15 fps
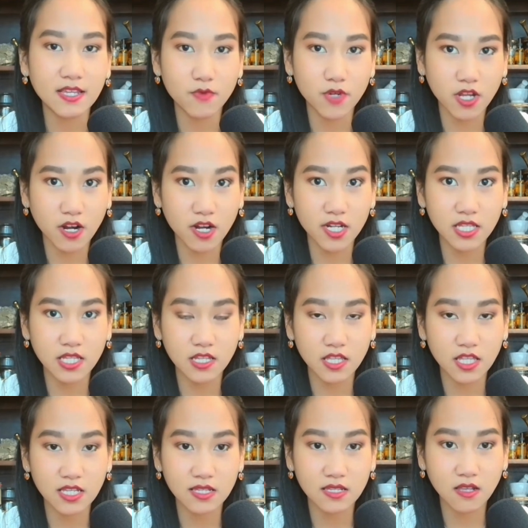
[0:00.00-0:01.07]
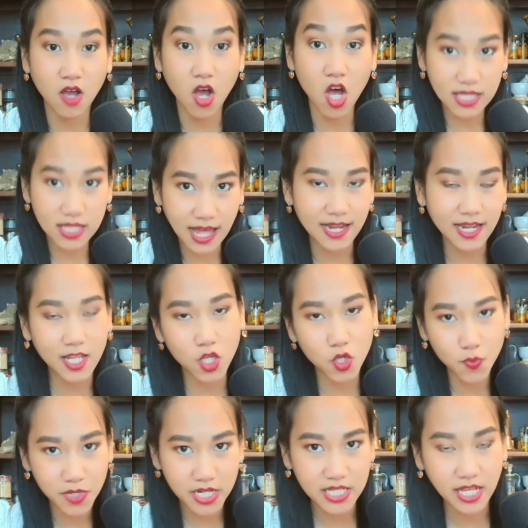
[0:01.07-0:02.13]
in regards to this online
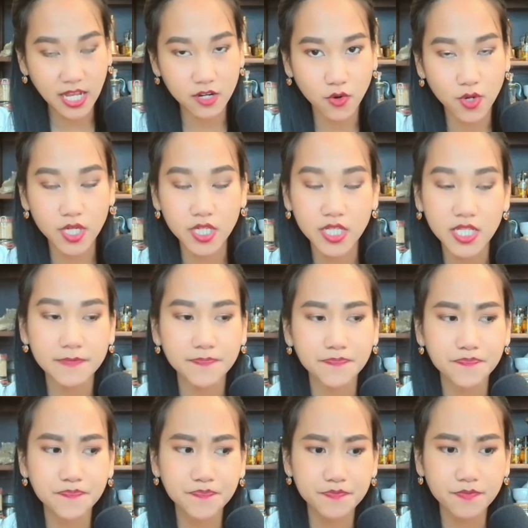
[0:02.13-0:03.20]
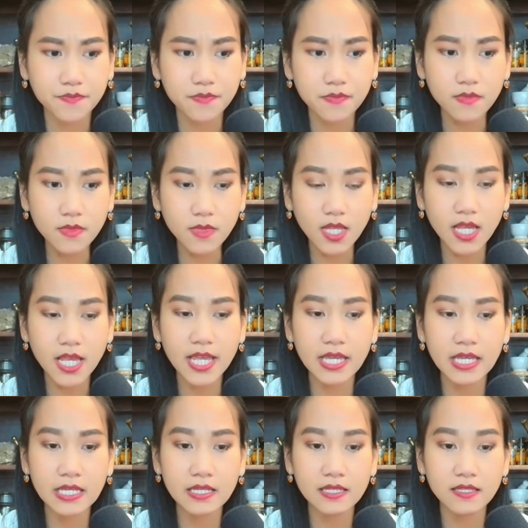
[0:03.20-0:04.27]
human design course
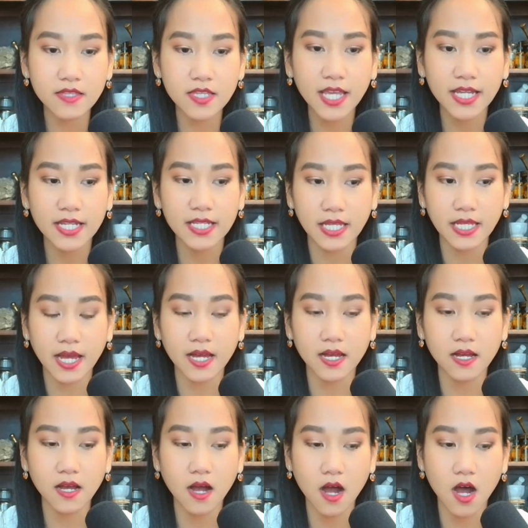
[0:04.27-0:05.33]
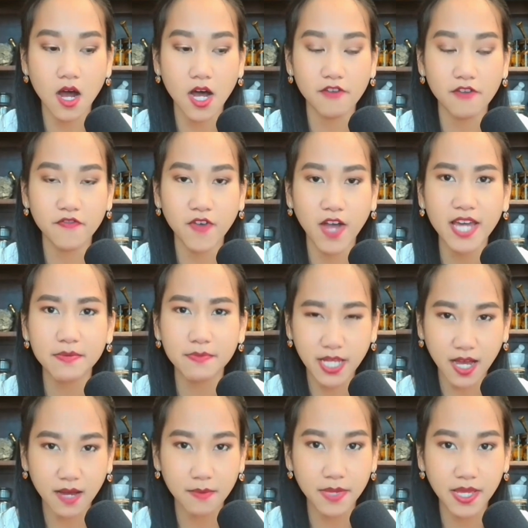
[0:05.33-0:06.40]
is this idea of
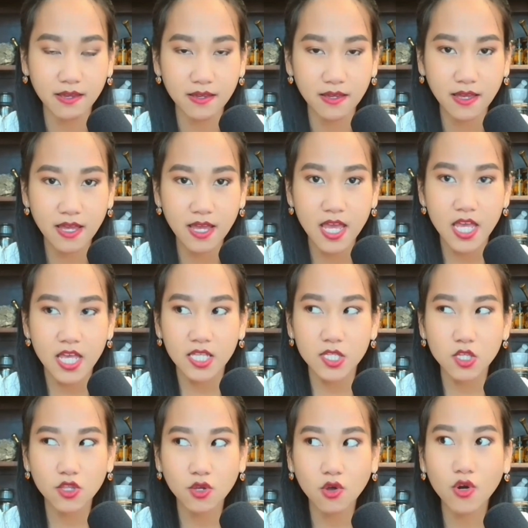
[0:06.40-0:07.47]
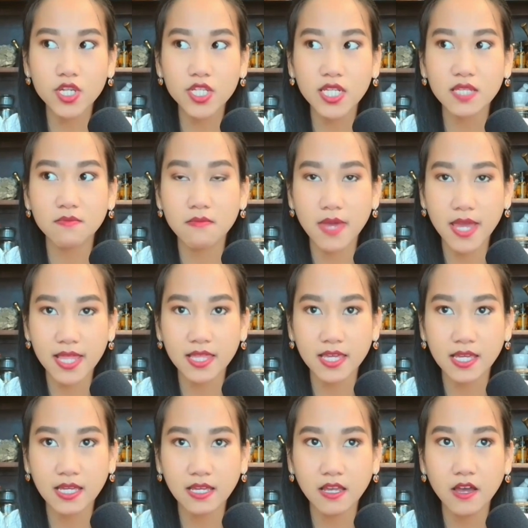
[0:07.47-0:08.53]
unbecoming. So the course is
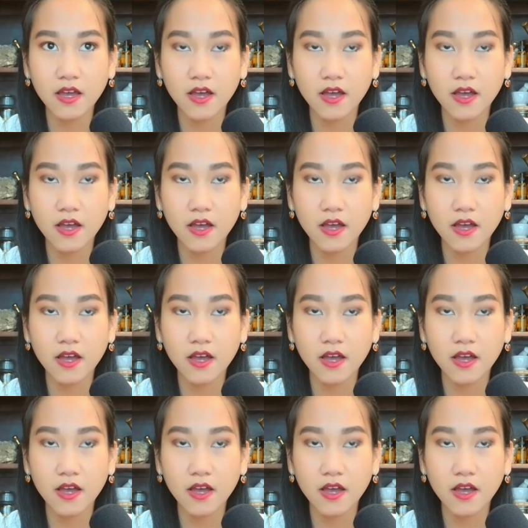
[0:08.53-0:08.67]
mainly